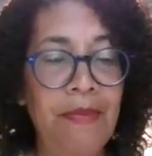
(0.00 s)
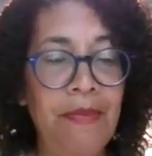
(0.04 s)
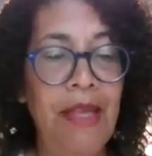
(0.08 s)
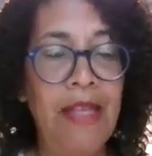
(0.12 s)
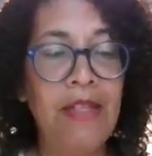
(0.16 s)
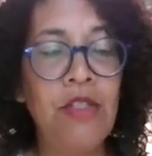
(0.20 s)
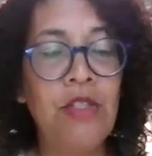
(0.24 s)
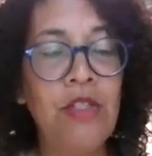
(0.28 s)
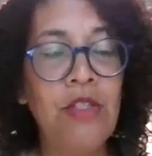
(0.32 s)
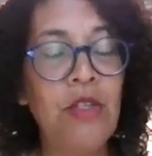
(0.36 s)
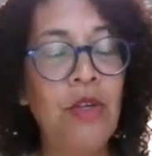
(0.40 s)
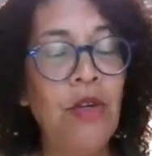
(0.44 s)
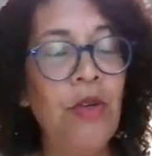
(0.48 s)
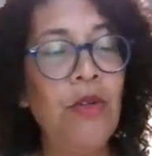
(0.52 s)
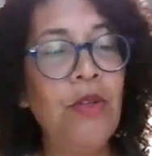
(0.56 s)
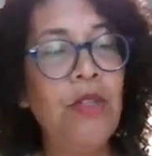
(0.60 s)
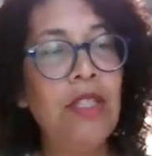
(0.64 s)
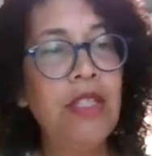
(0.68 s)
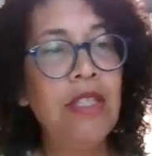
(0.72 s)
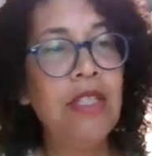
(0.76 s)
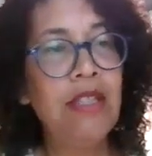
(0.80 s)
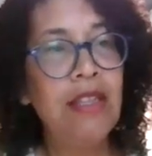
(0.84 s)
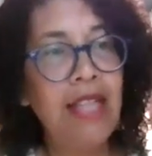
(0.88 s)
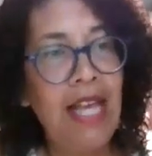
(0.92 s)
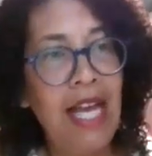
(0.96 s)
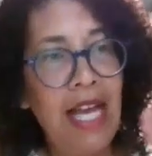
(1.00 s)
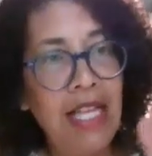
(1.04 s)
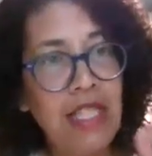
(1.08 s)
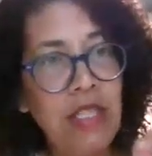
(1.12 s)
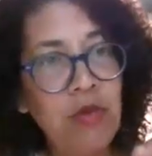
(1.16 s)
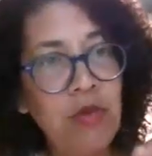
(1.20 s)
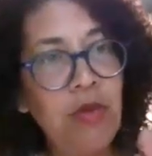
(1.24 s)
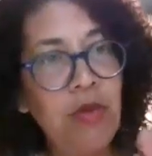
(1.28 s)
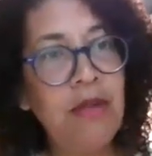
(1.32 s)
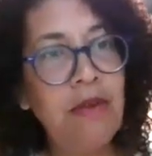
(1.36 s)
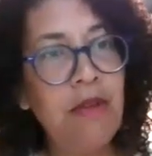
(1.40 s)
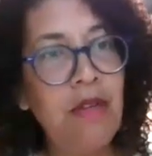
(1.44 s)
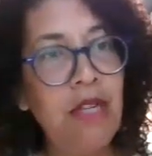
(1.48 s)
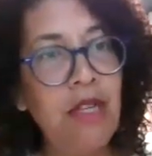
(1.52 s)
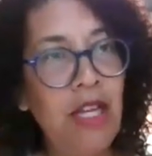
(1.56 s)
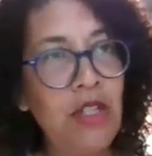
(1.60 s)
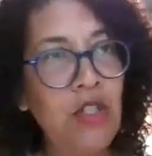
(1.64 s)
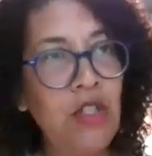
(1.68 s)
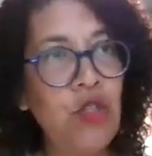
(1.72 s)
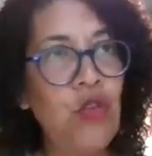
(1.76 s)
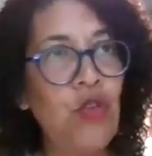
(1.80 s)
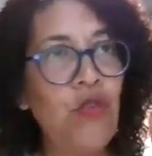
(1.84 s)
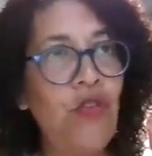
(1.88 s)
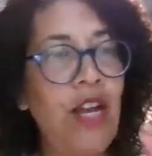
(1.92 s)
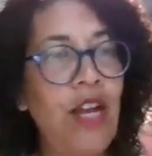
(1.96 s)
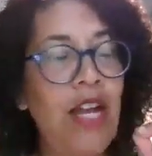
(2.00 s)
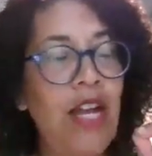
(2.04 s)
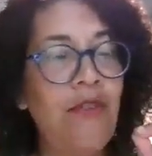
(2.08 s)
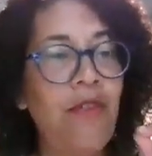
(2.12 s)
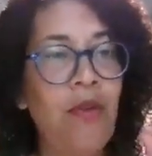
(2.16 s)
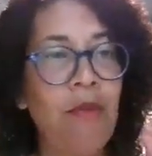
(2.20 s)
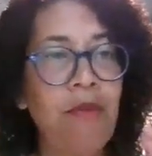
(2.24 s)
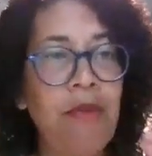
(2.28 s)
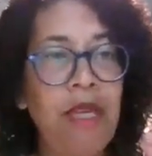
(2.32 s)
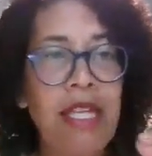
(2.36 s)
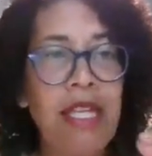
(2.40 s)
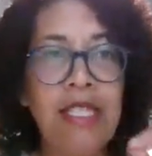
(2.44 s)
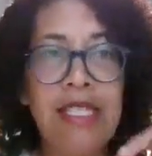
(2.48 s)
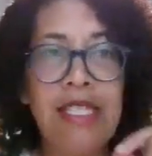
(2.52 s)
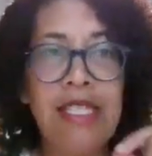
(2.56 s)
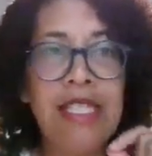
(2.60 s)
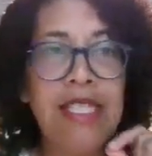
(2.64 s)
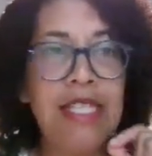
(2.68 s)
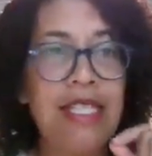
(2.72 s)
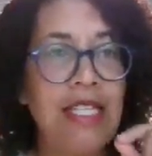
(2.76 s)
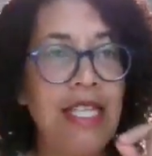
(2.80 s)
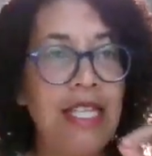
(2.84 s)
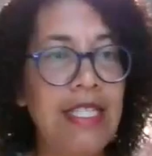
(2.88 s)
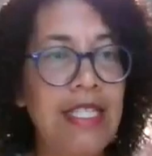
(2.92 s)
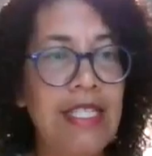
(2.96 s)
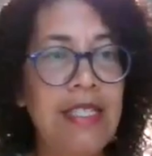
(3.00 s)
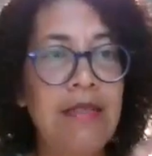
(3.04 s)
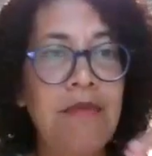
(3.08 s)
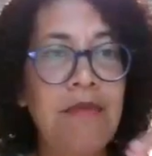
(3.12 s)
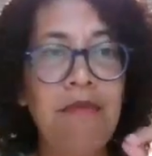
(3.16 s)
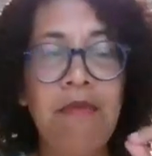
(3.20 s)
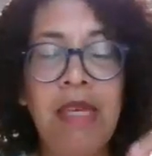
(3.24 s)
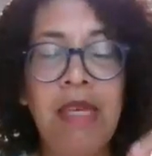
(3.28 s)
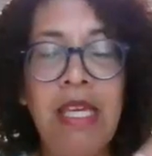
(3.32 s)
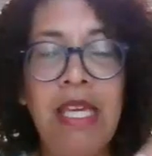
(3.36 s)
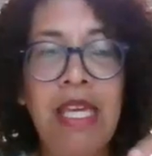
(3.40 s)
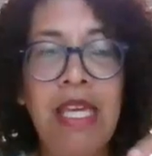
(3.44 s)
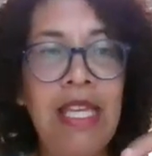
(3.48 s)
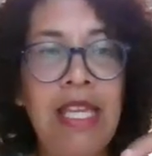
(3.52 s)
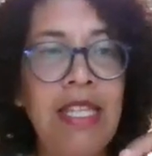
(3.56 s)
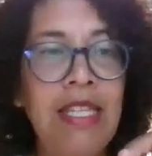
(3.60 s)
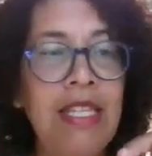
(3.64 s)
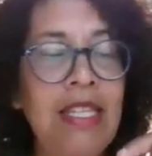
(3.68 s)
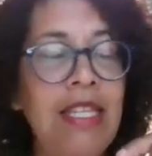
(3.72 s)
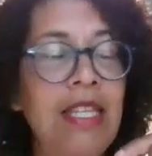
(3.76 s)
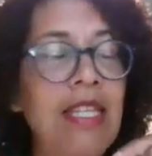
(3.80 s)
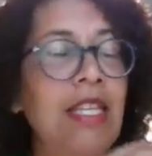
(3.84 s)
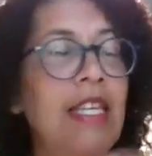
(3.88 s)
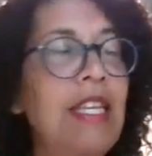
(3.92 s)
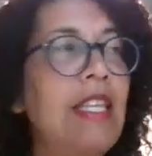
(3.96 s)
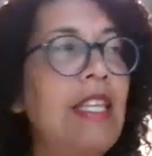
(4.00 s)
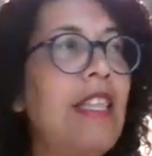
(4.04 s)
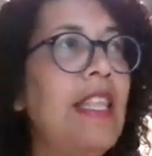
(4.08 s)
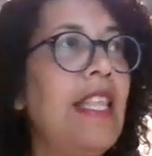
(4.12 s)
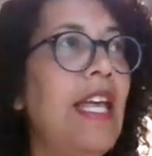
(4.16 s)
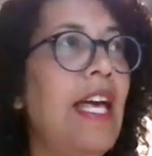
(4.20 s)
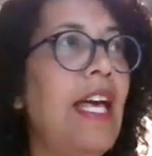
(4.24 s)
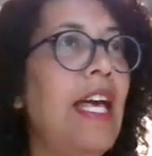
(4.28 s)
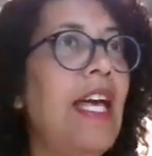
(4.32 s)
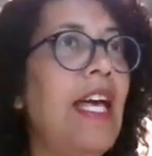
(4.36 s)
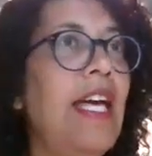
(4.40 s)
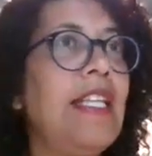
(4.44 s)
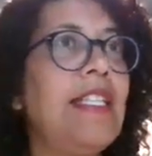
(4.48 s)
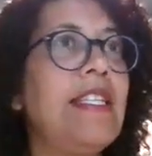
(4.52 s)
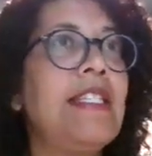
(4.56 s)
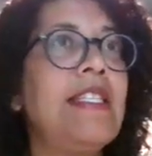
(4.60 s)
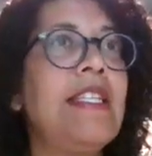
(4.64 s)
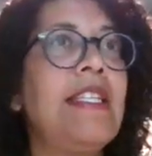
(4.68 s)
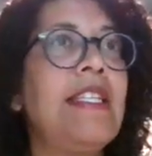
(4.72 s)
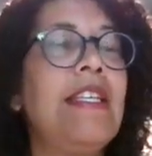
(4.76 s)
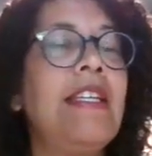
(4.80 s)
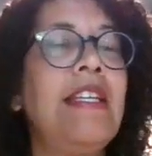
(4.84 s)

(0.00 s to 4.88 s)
And so that's what a survivor means. It doesn't mean that,